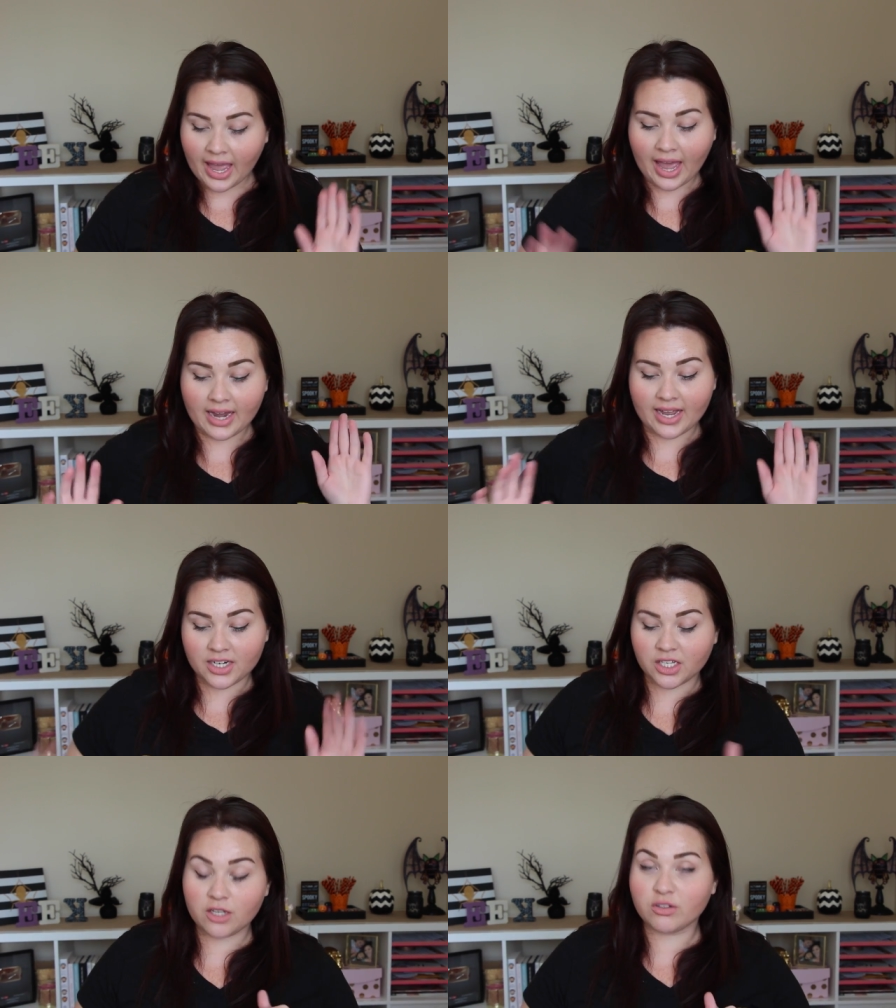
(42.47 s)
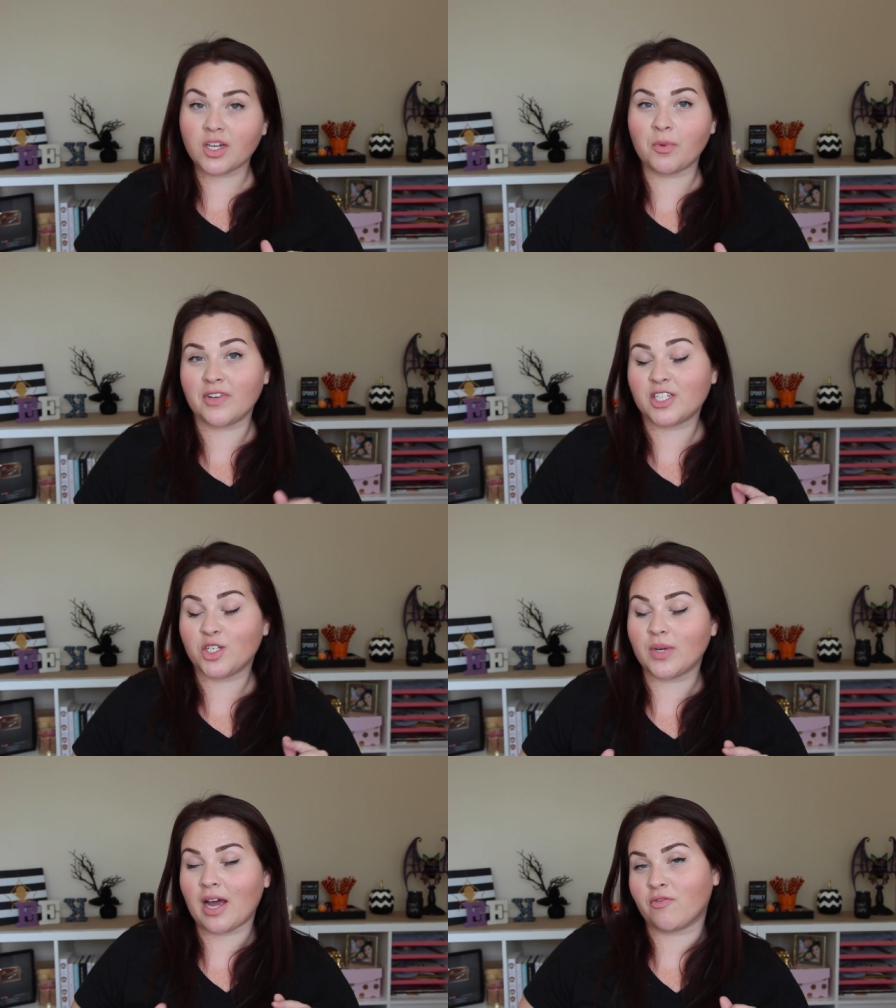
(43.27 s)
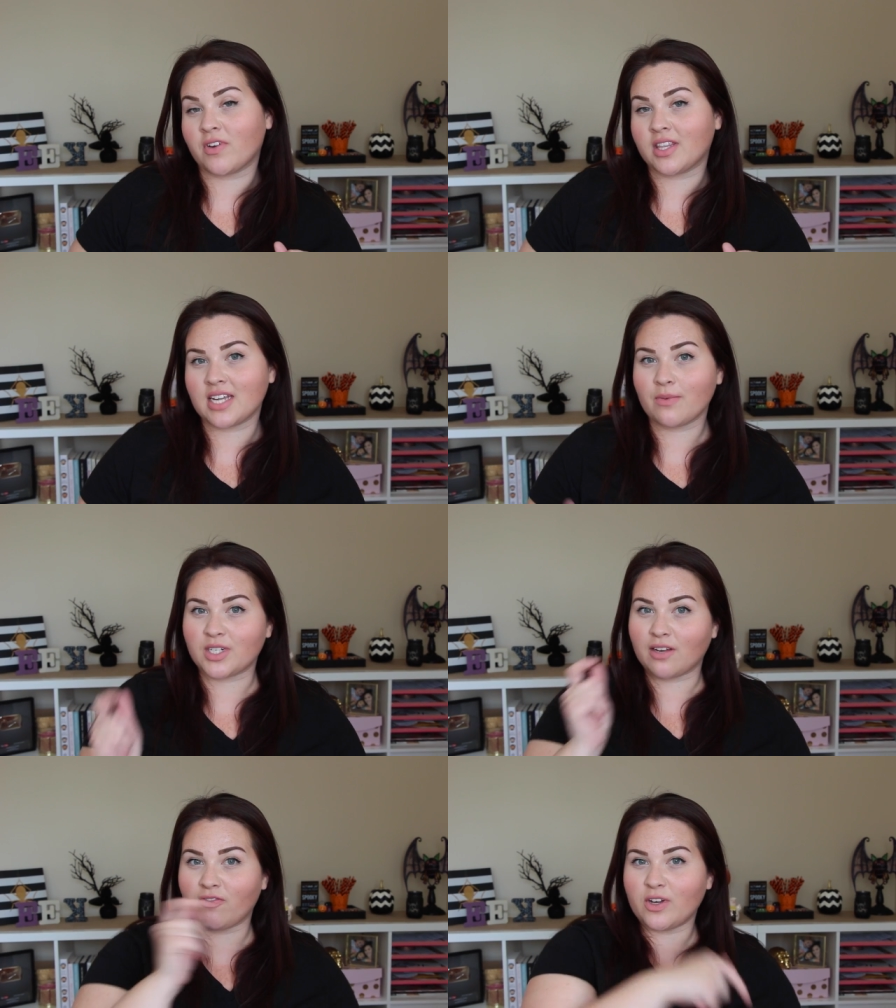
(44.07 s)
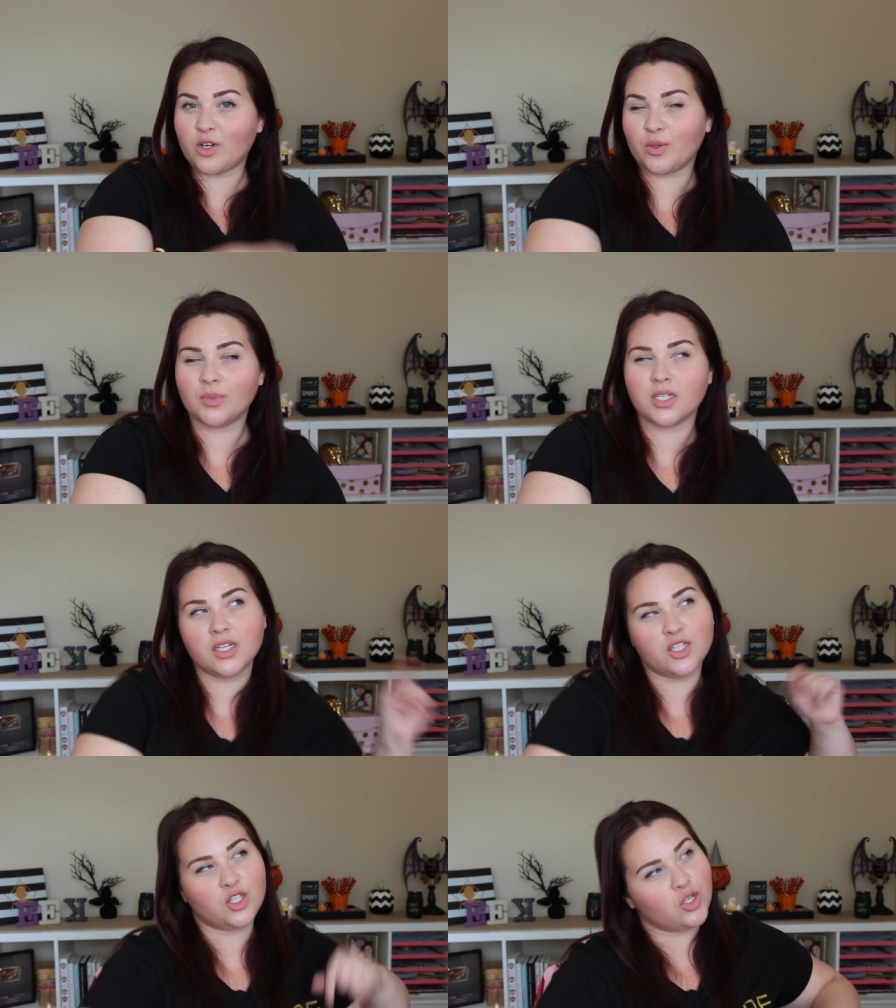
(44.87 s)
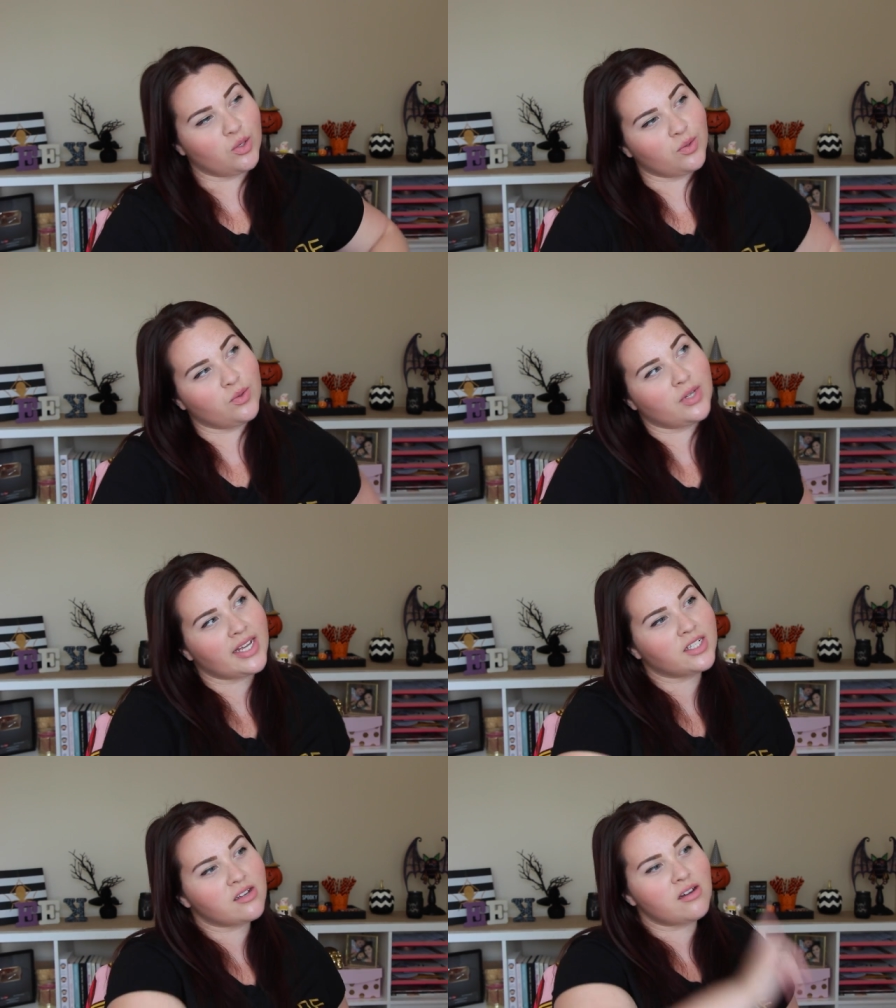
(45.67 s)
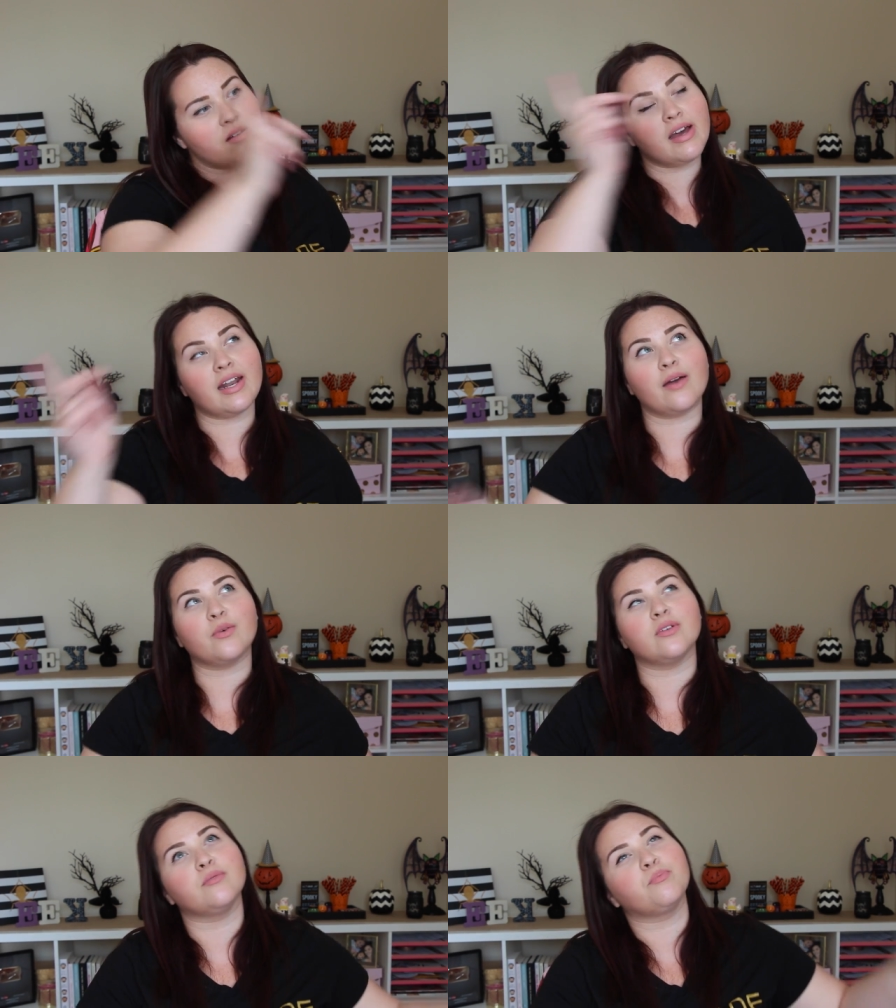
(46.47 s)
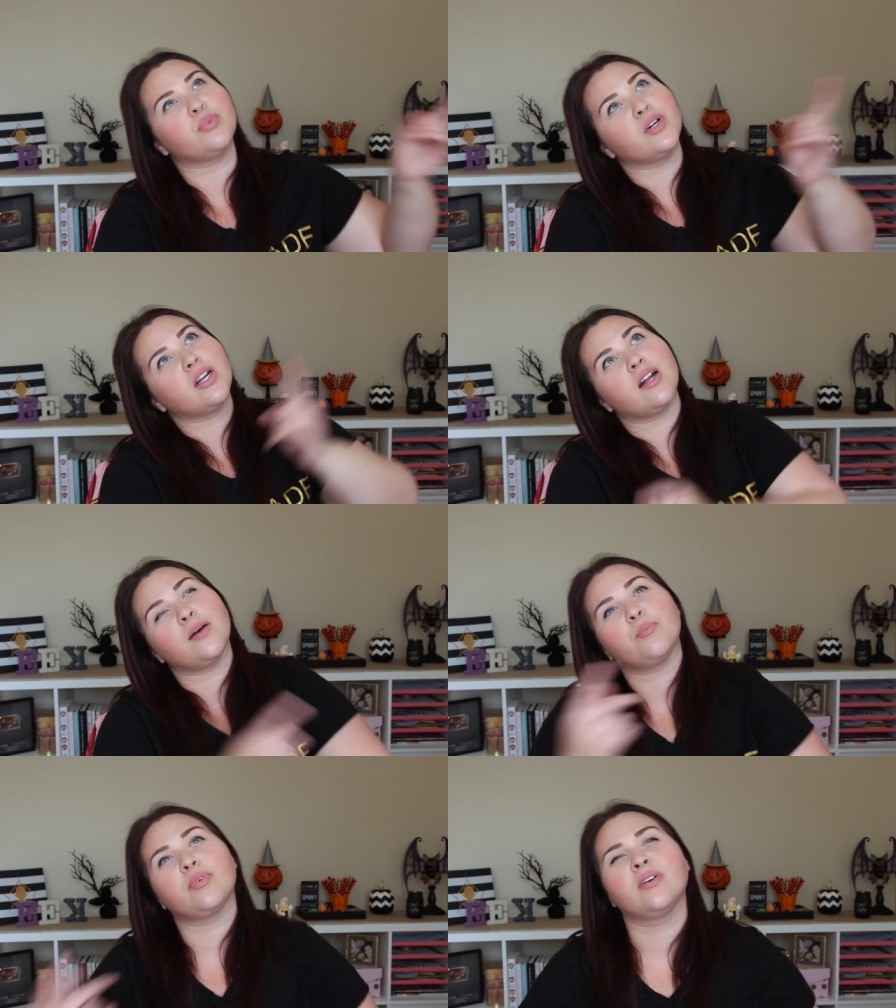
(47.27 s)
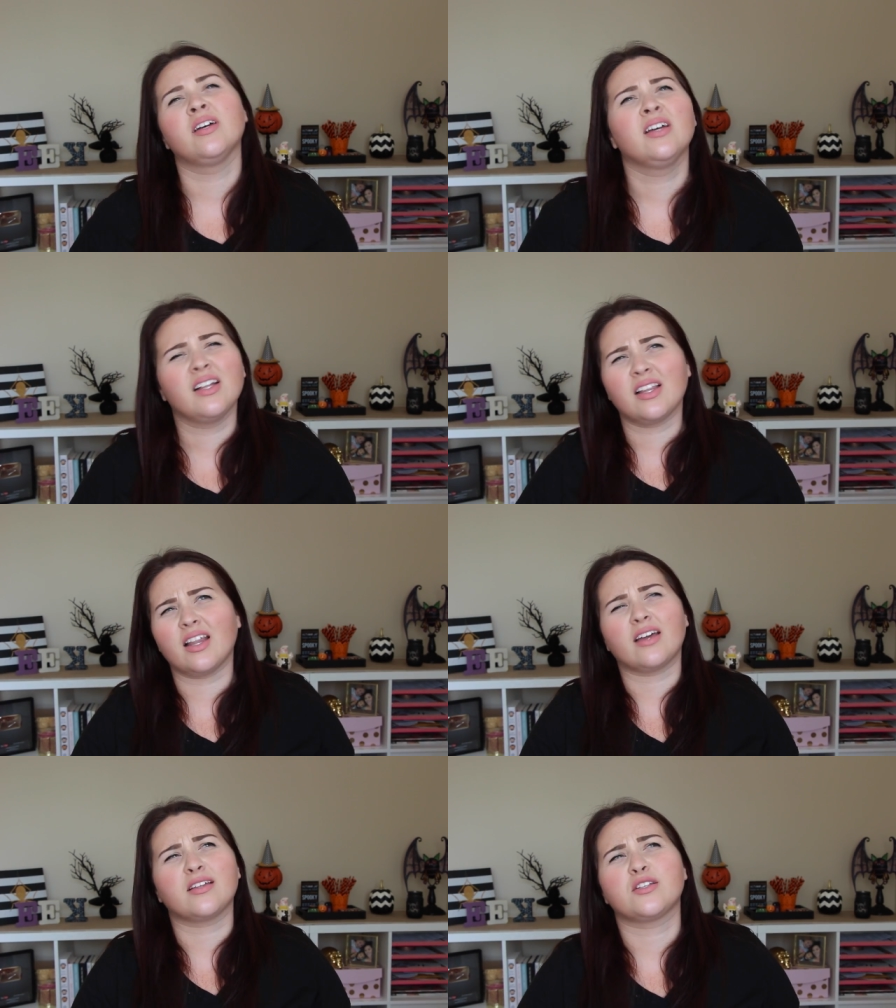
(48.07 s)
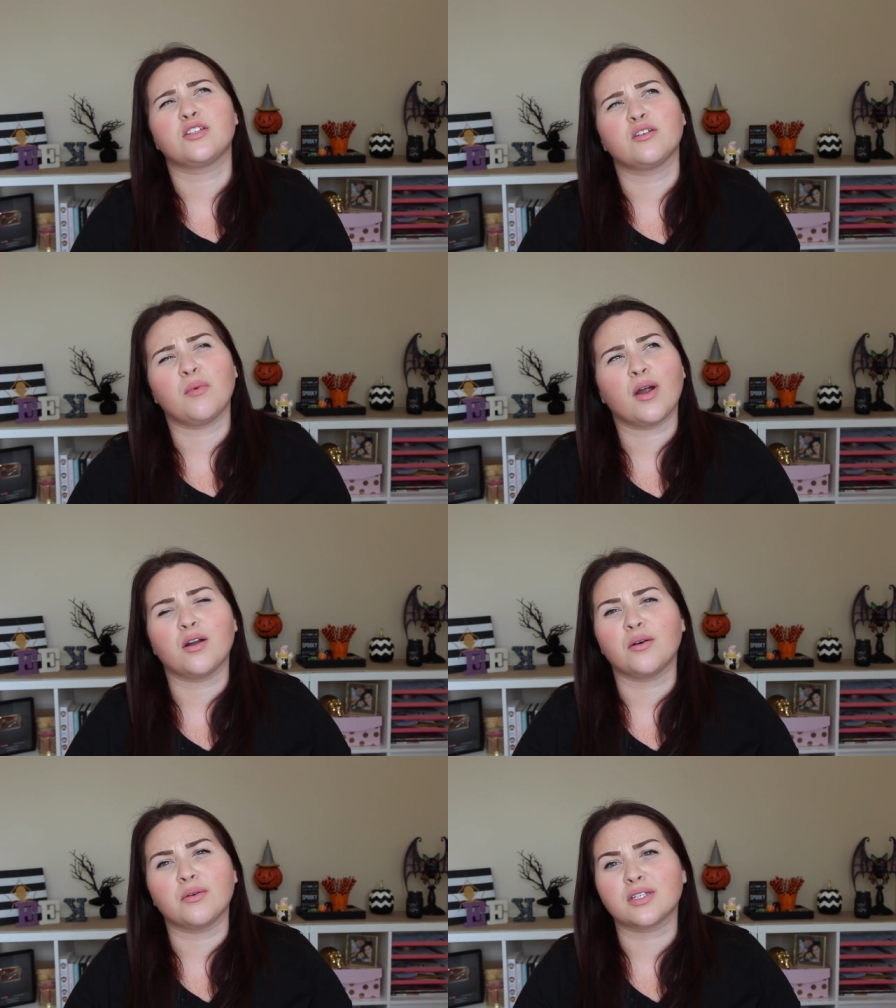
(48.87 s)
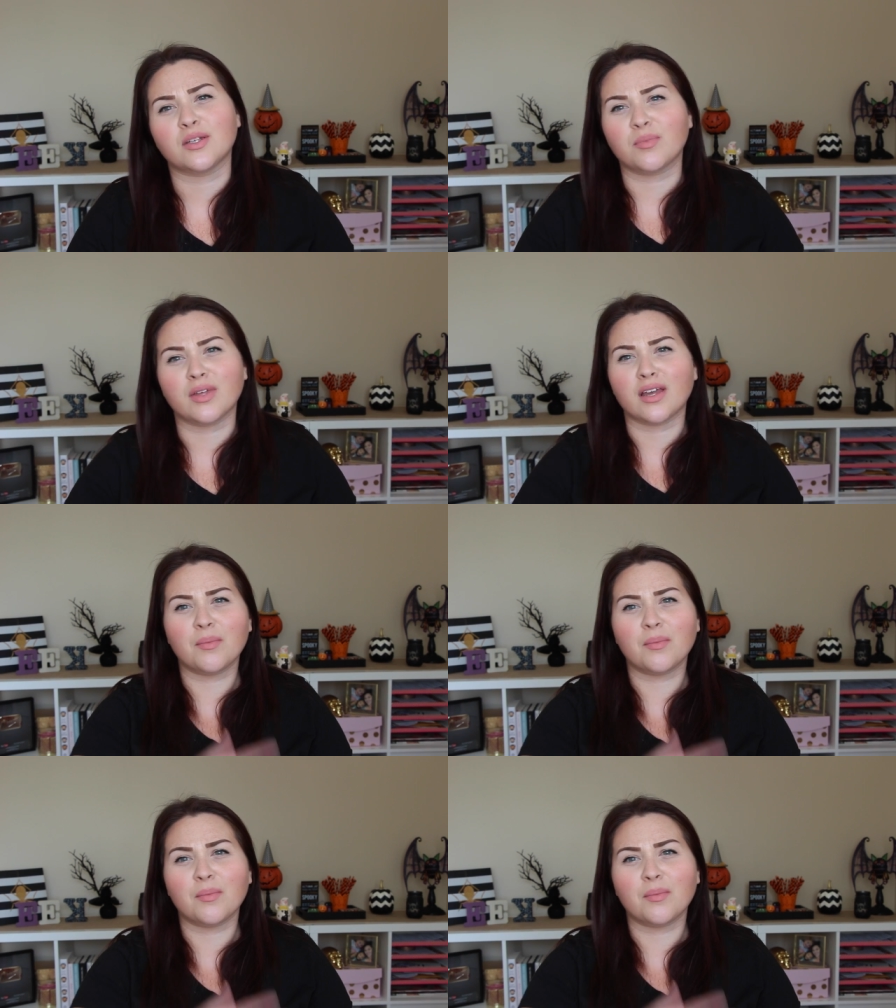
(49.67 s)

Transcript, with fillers: And I actually used some of it to do an outfit of the day, which I filmed 2 days ago, and I will put it up like tomorrow or something.